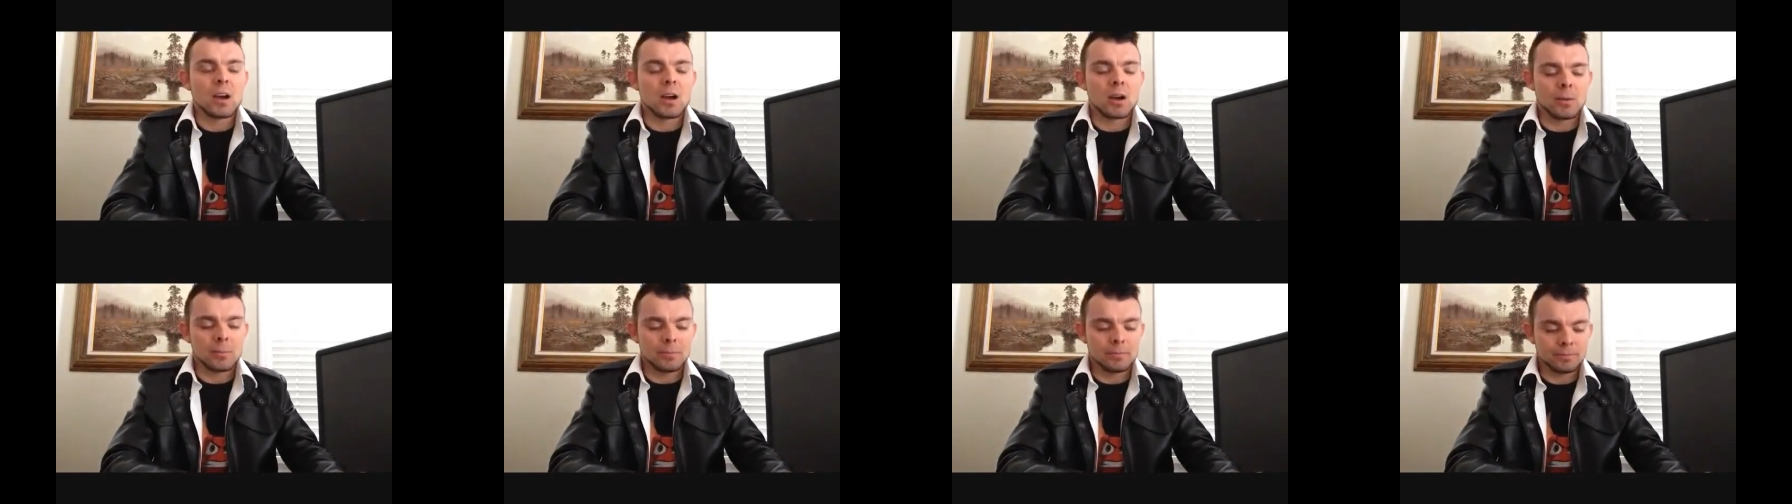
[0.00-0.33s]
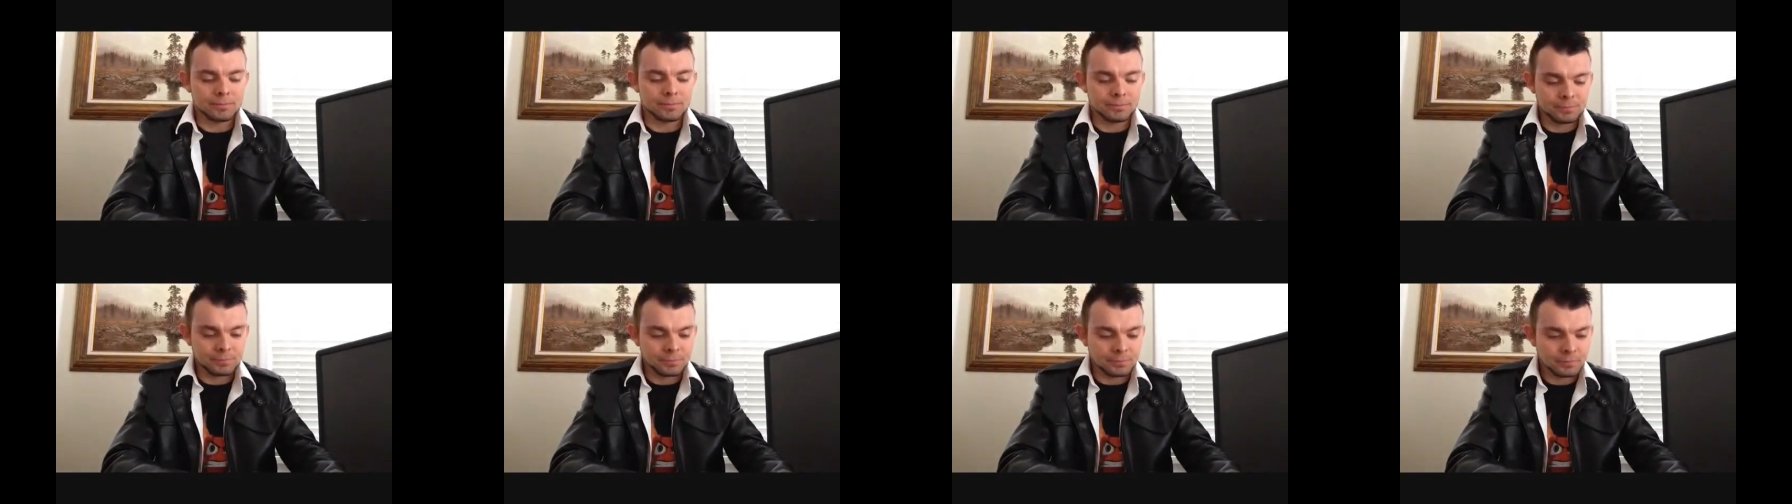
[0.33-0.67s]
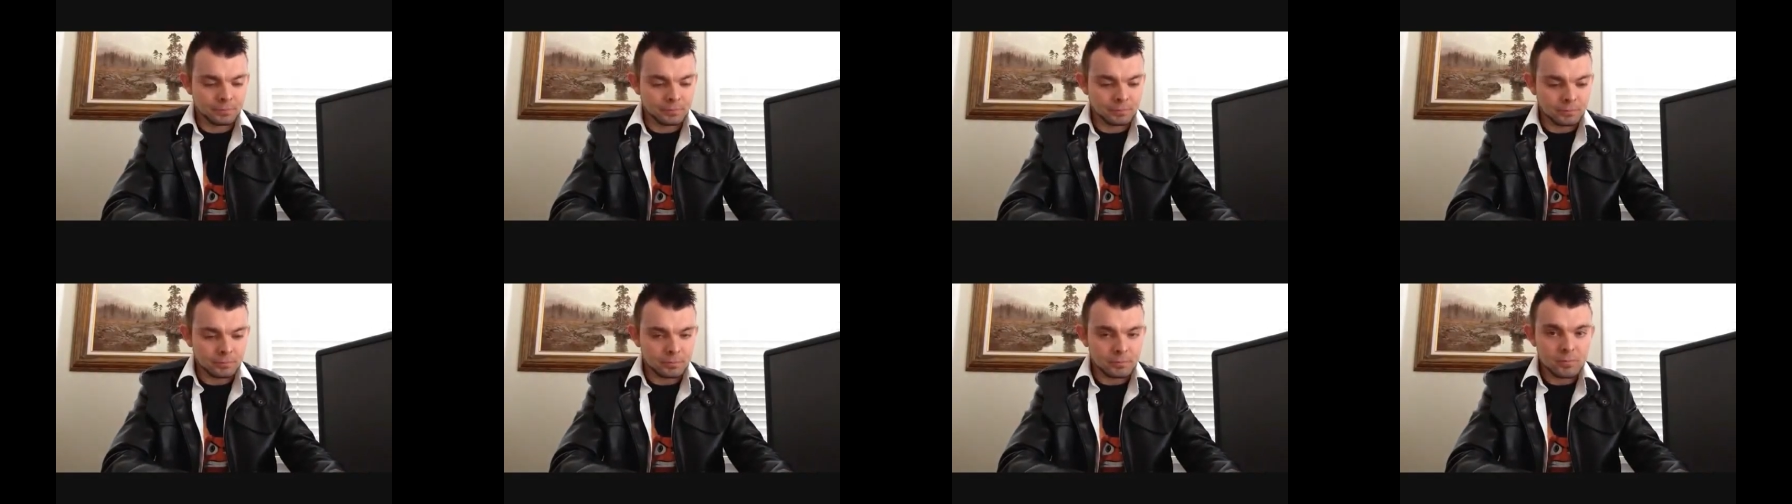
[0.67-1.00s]
Um,
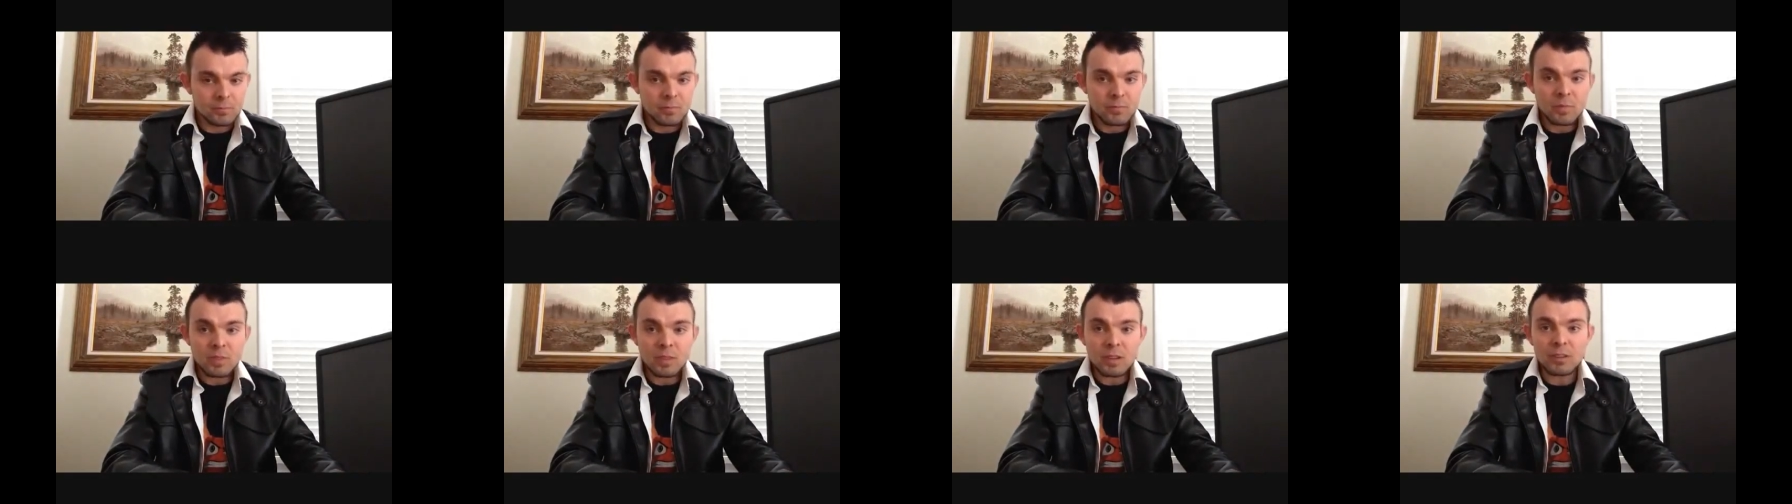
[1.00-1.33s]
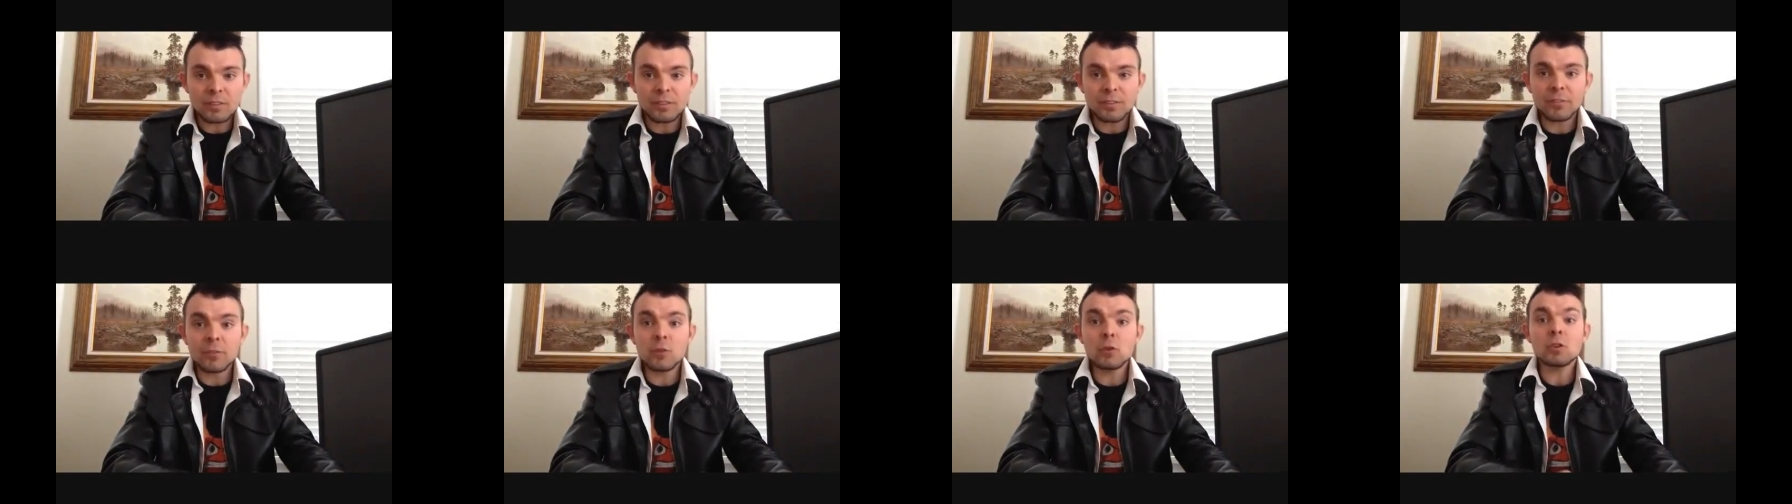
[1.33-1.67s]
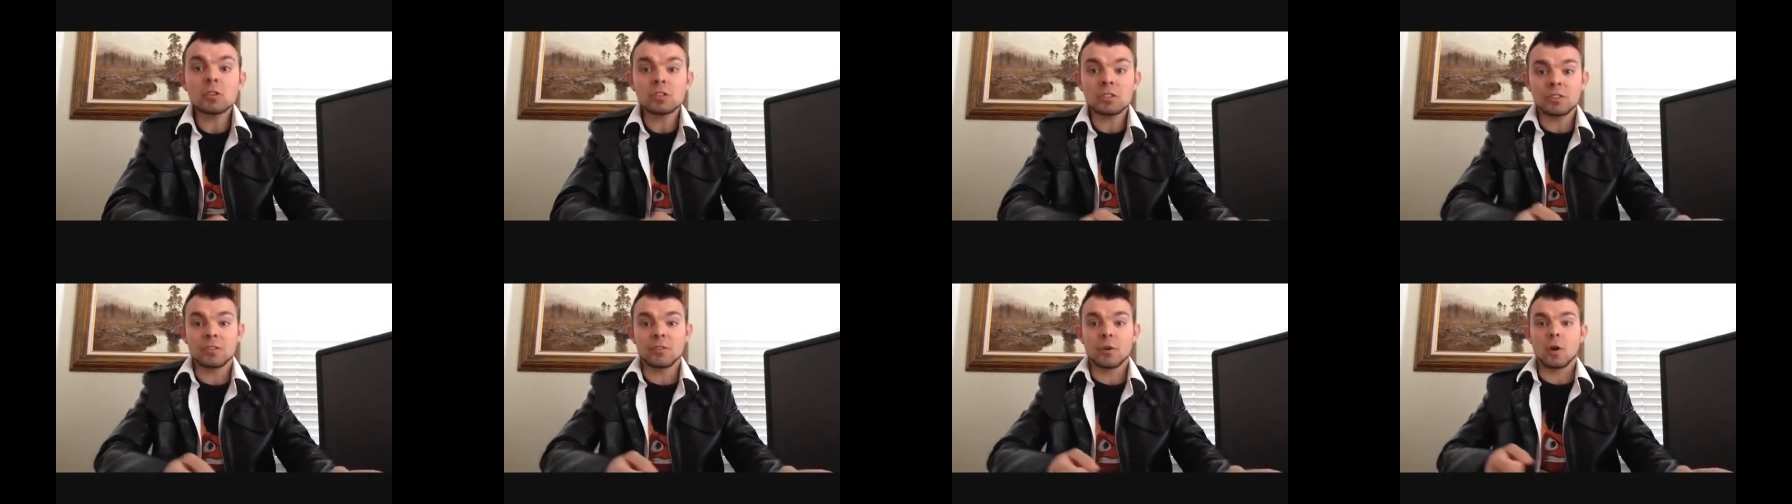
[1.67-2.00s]

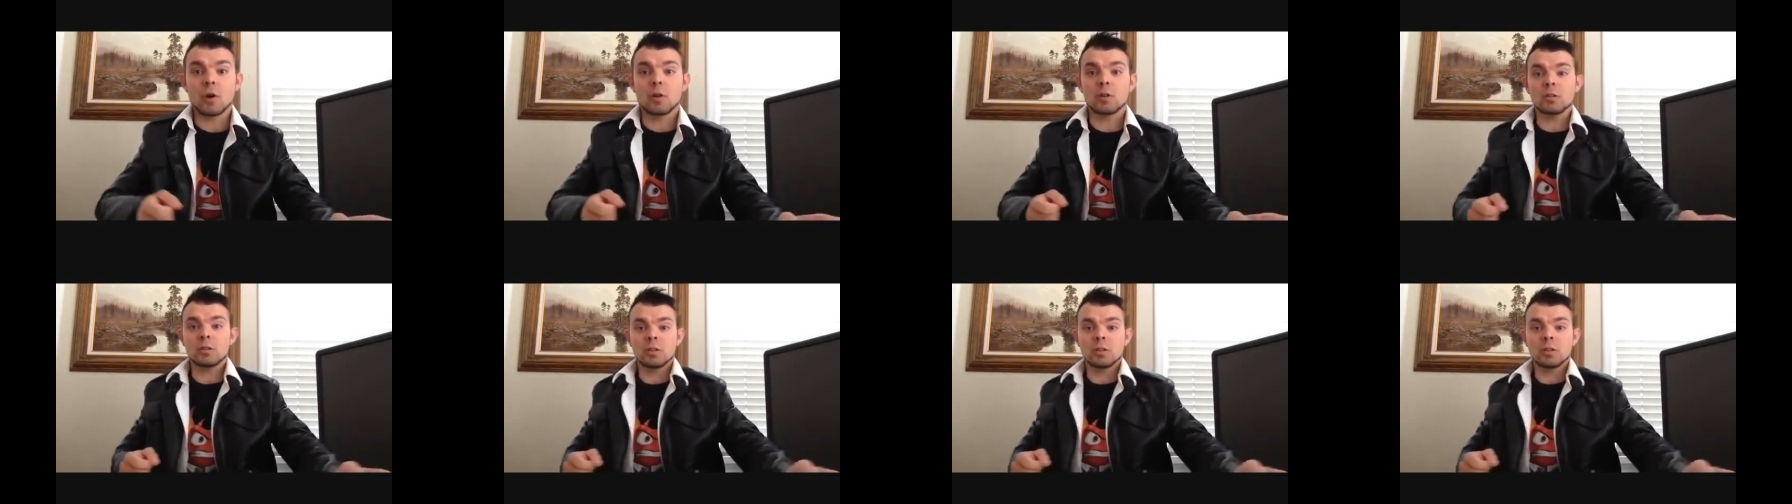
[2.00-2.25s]
first of